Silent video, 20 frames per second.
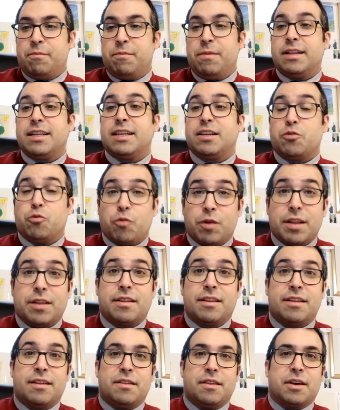and with
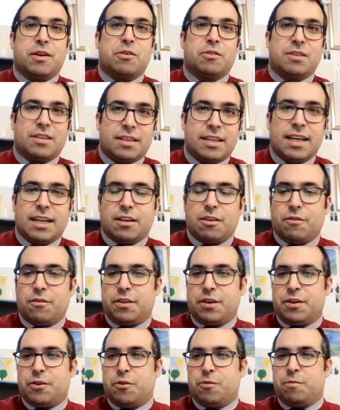the consent of the
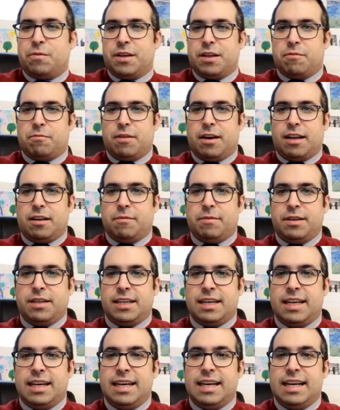European Parliament,
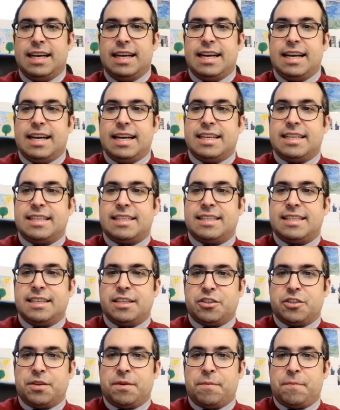a
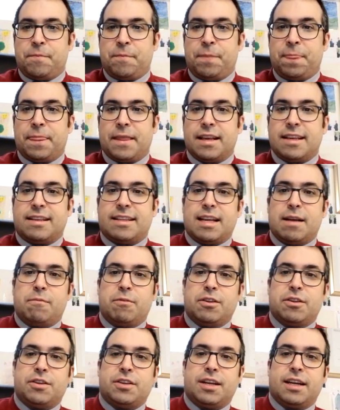decision
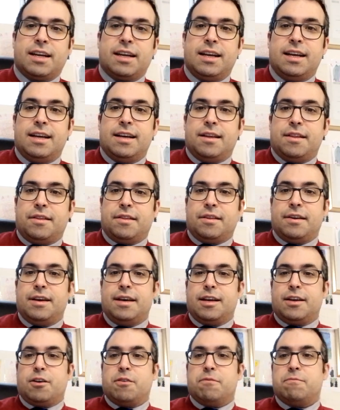establishing the
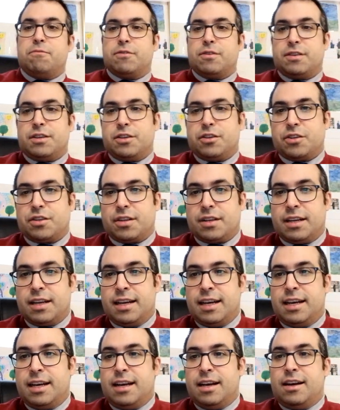composition
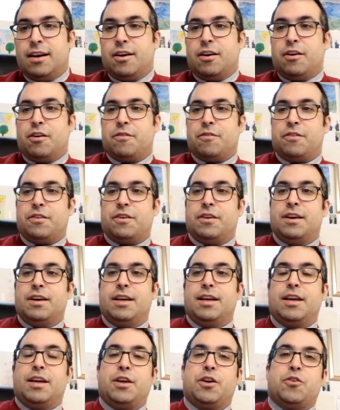of the
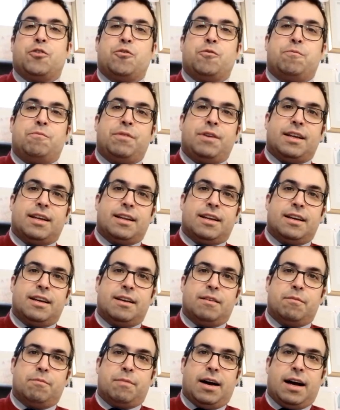European
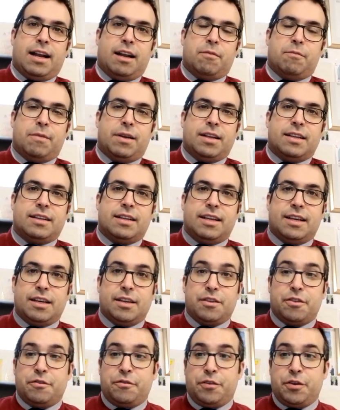Parliament in
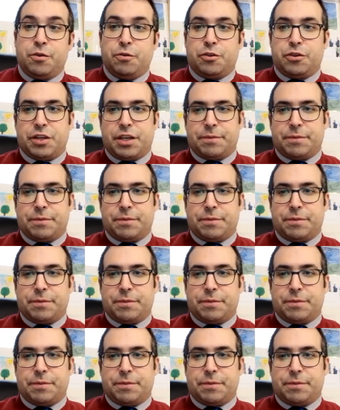the future.